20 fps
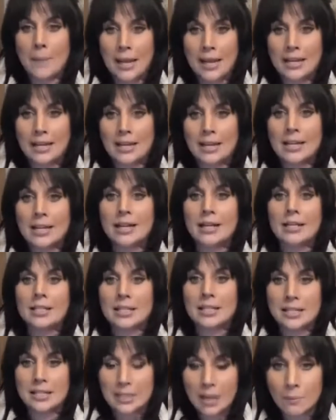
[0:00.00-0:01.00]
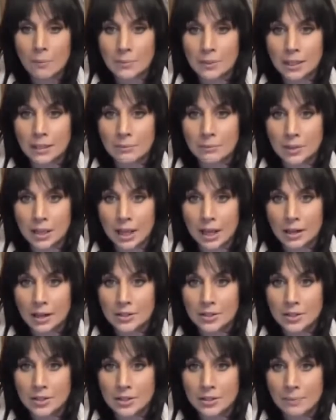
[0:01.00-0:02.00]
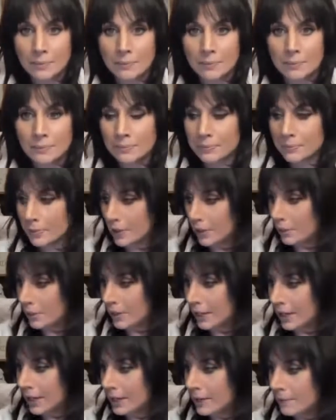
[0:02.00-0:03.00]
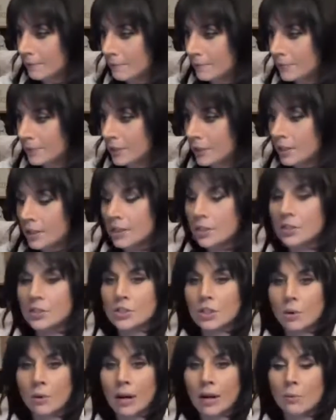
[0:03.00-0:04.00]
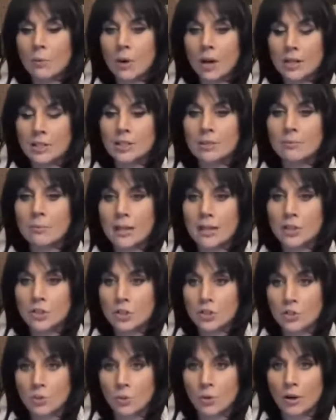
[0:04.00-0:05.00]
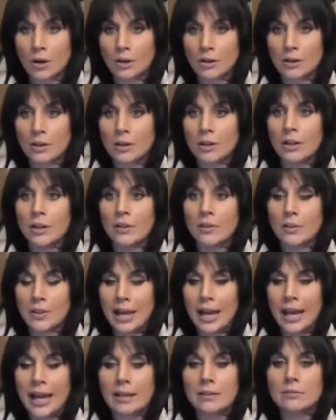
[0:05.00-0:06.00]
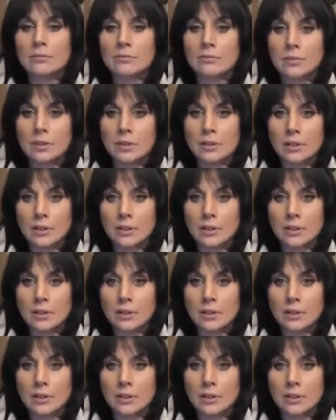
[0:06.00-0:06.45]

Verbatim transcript: many stumbling blocks. Okay. So I want to make sure that